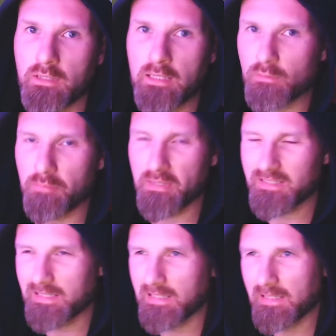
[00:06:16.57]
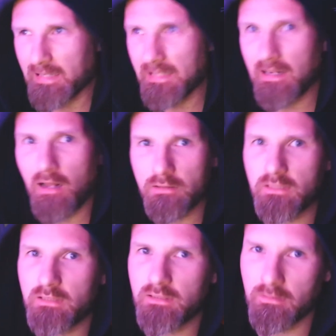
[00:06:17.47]
So basically, in alt
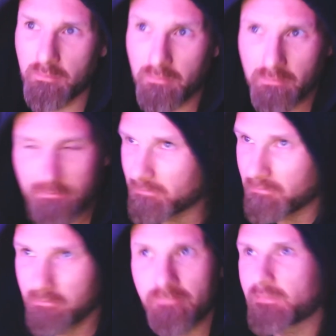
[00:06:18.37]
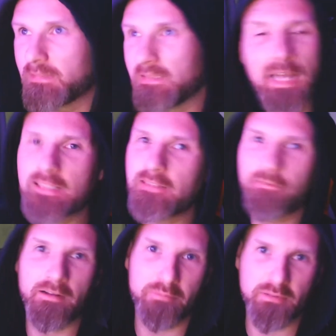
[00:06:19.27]
season,
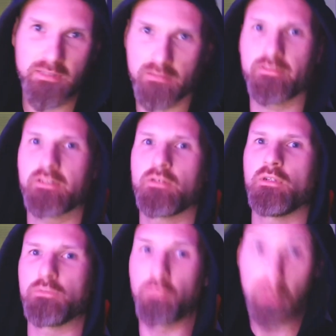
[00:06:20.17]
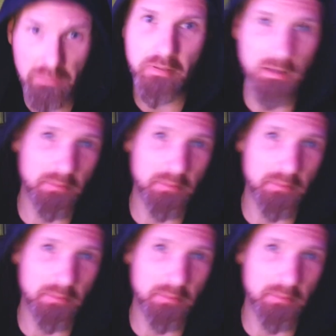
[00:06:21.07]
95% of the coins will pump.